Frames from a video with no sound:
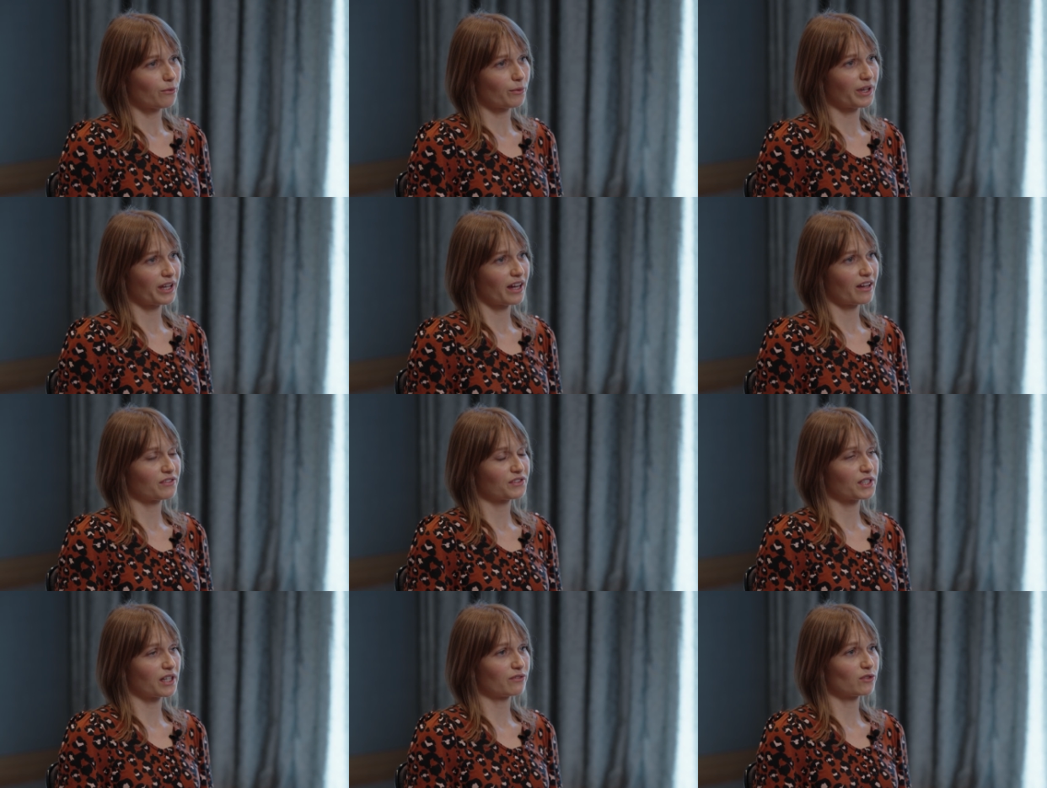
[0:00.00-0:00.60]
We
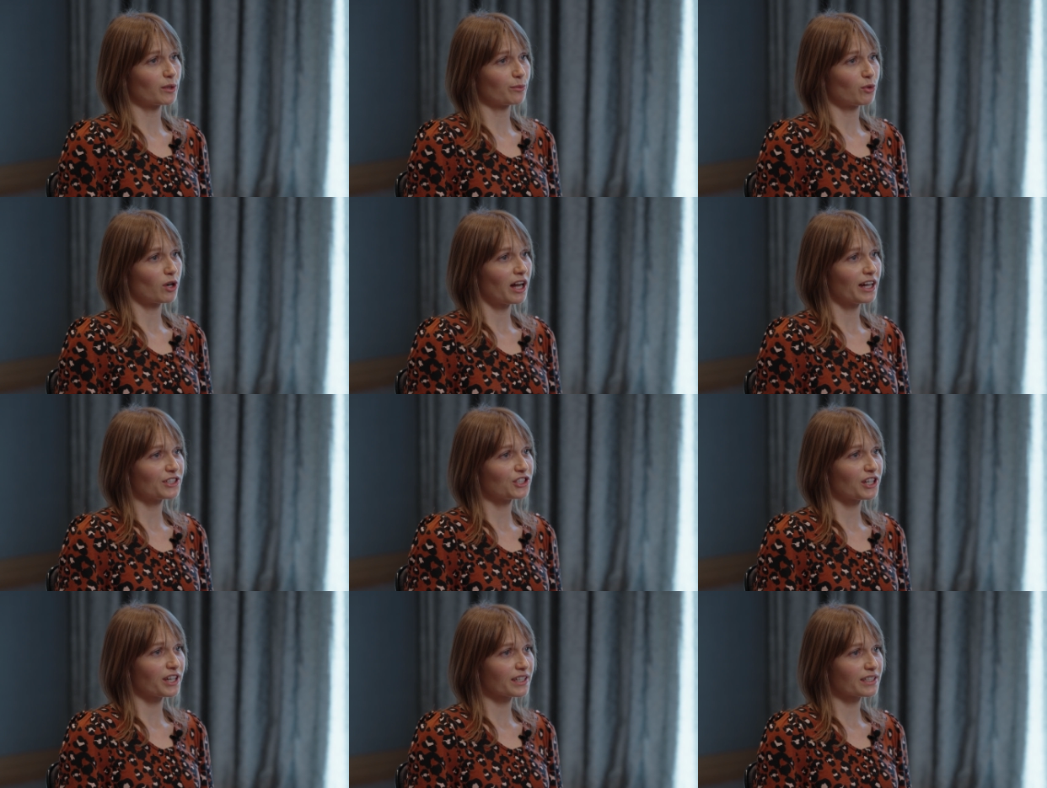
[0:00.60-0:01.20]
have several
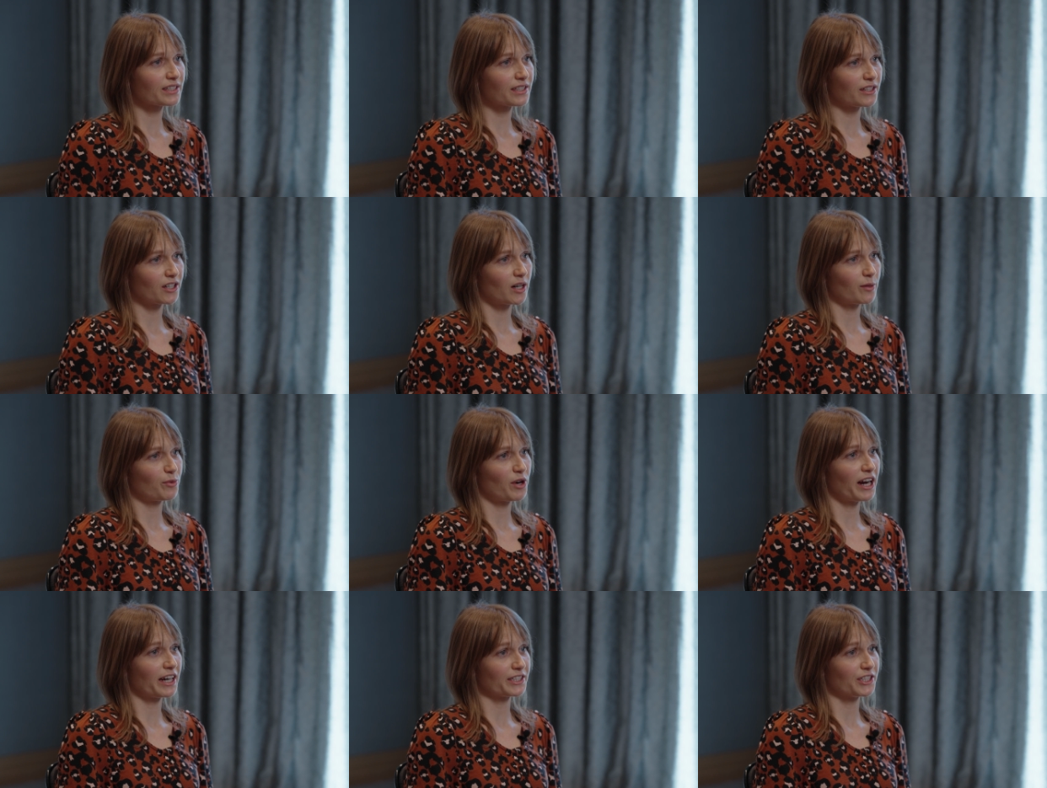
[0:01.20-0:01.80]
projects that
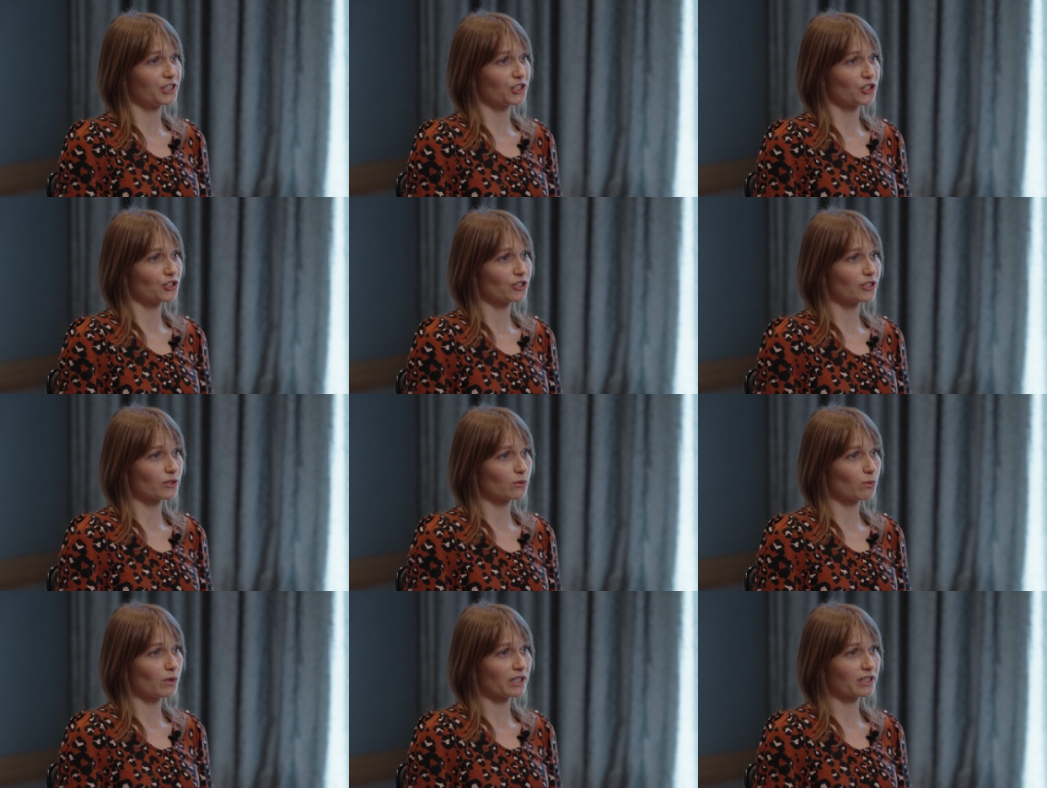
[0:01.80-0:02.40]
our
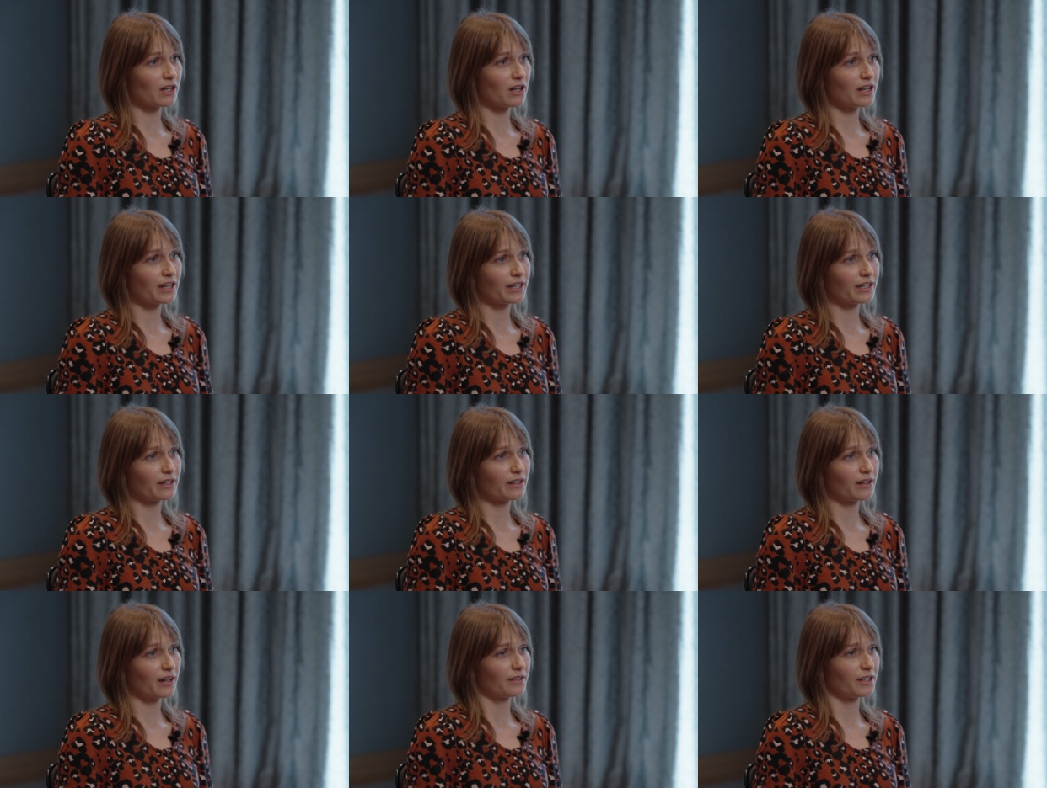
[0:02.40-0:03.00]
practitioners work
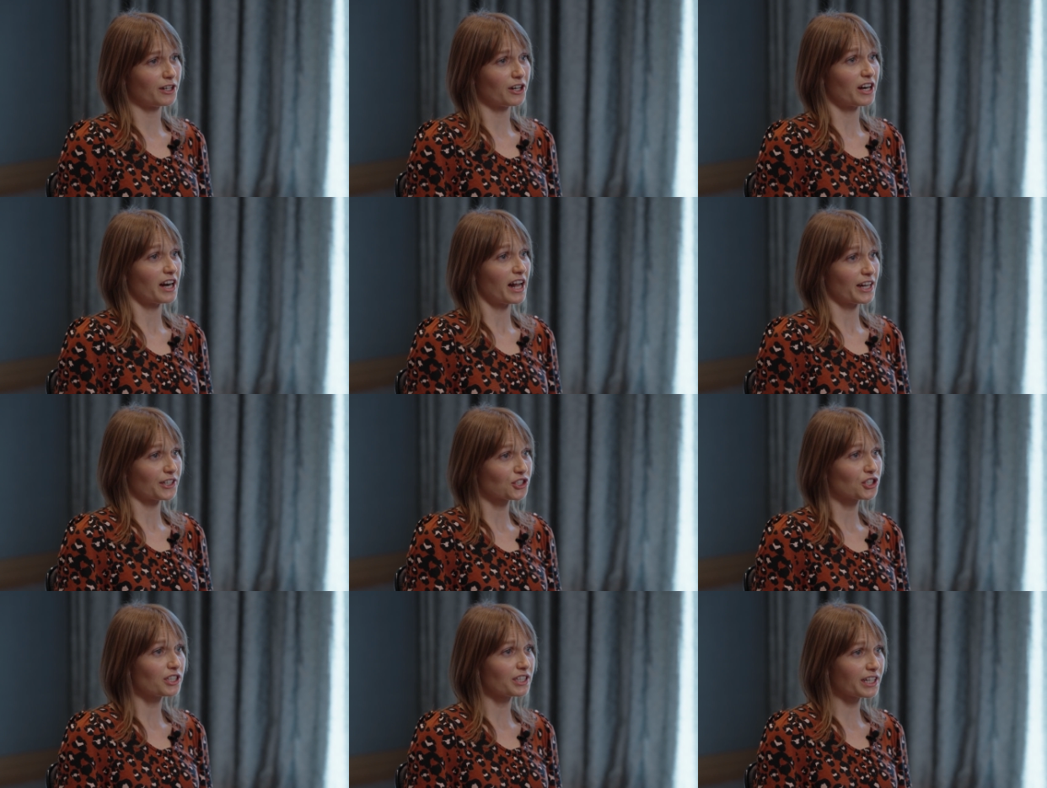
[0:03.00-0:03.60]
on
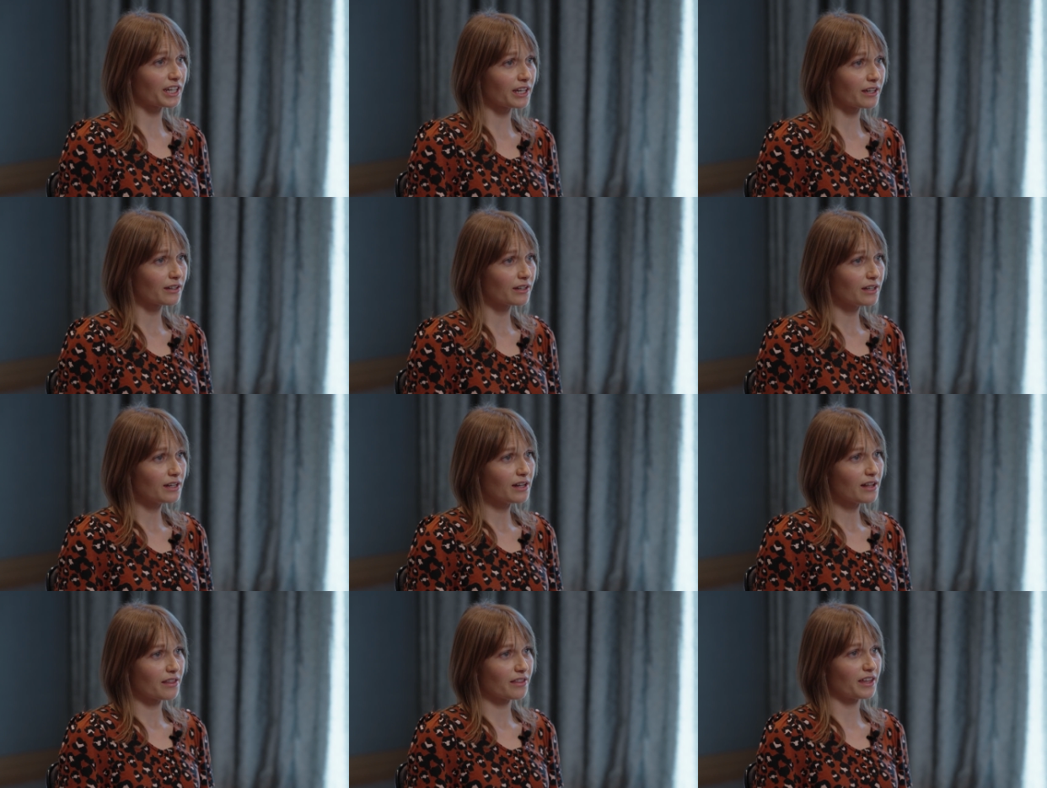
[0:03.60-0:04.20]
internationally
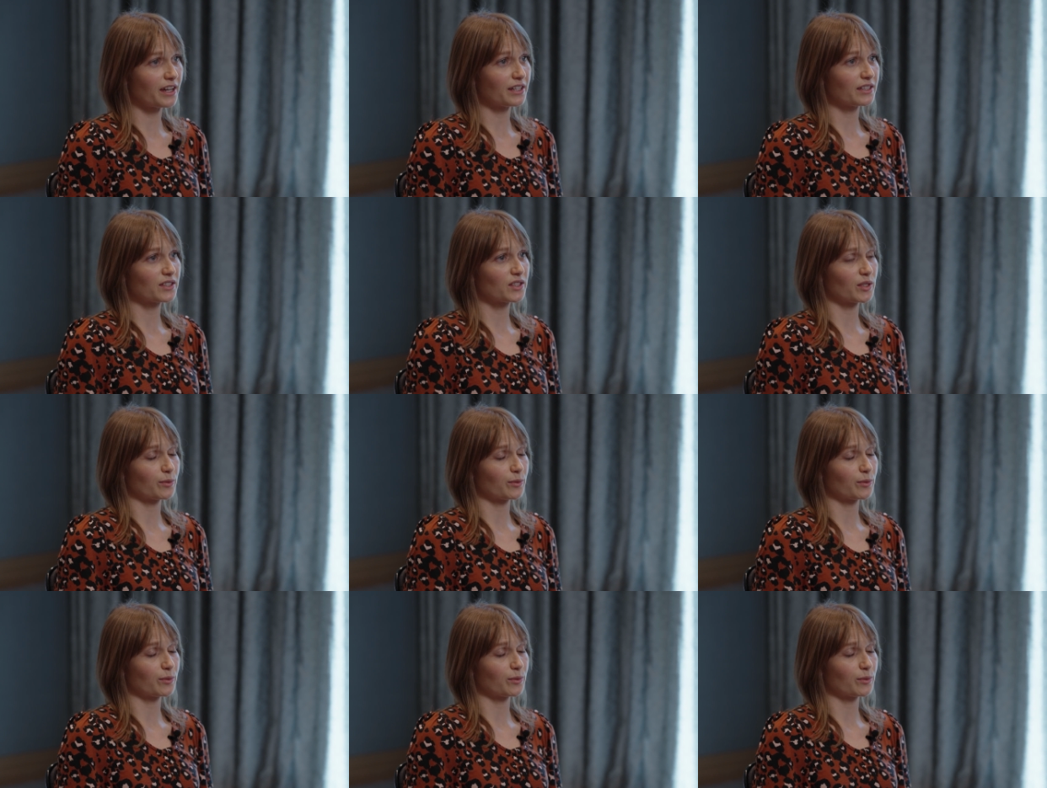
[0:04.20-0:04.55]
that